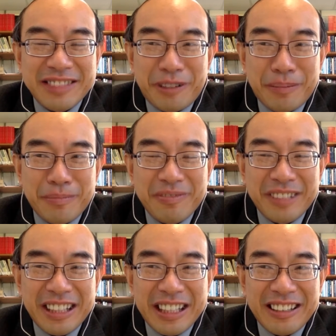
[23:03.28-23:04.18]
from
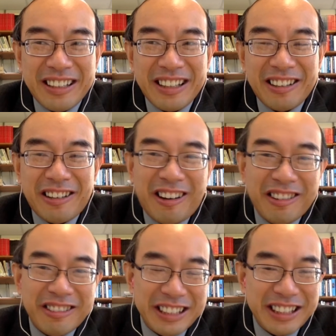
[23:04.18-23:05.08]

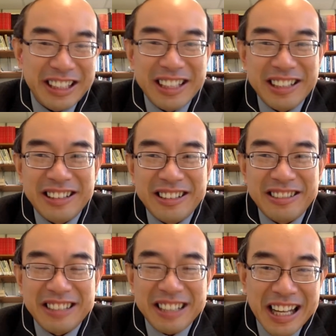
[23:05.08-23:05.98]
Corinth
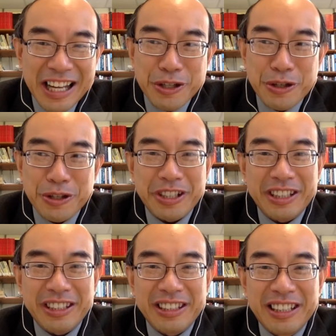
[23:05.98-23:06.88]
to
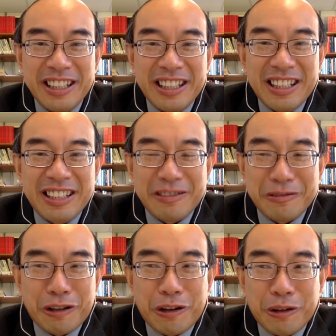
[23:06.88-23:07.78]
Galatia to
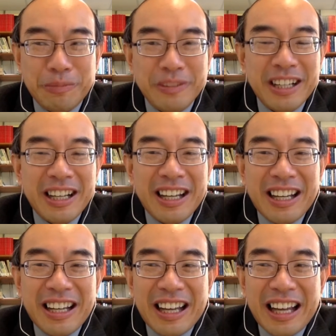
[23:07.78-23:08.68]
Rome.
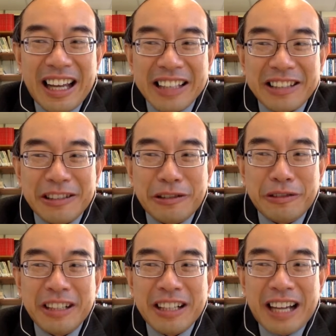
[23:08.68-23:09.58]

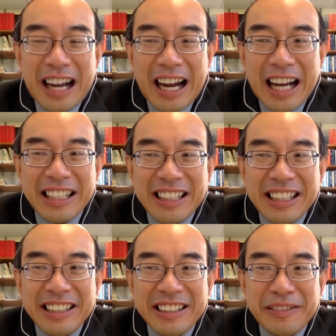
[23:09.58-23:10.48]
So I
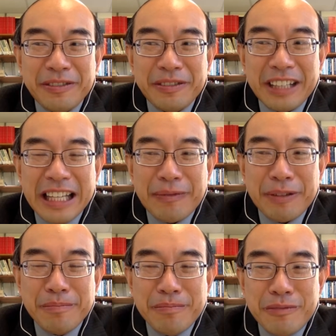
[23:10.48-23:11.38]
think if
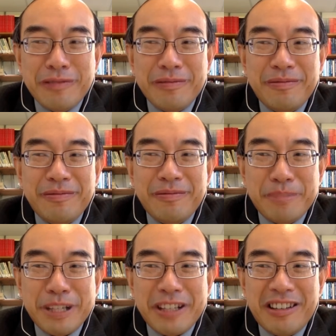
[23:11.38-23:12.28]
we move
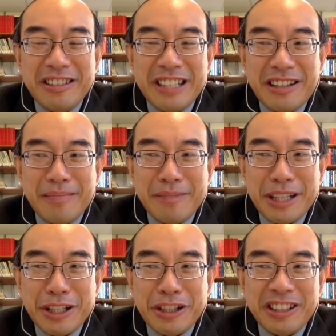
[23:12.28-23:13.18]
beyond
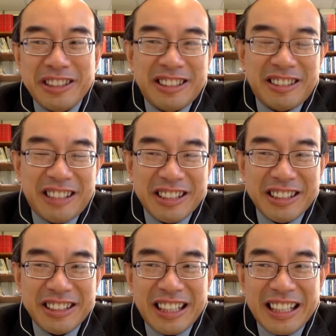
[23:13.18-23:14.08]
denominational
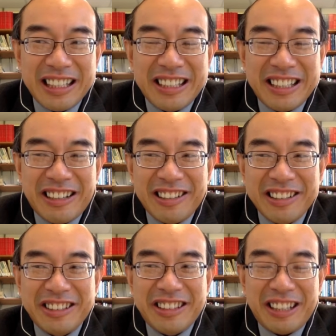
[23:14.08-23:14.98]
structure and
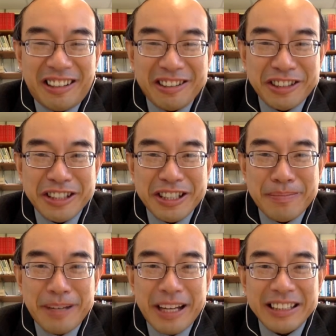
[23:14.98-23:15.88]
theological
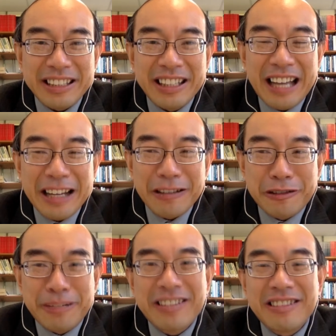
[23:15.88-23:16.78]
debates and
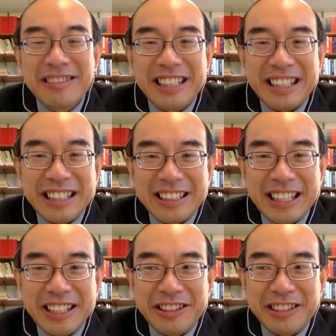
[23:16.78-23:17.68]
go back to the
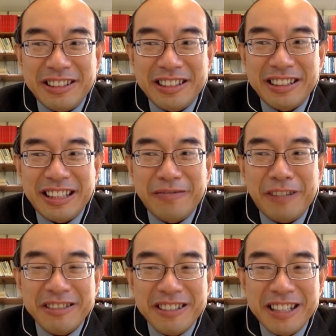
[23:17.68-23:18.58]
essentials, that
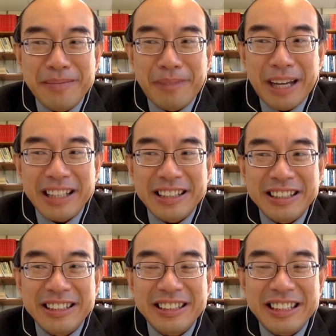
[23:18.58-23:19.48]
what really
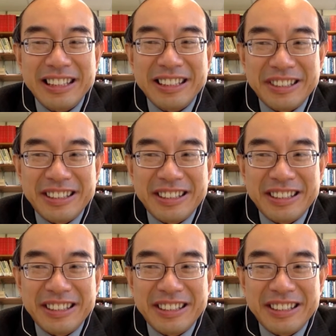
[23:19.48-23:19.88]
matters is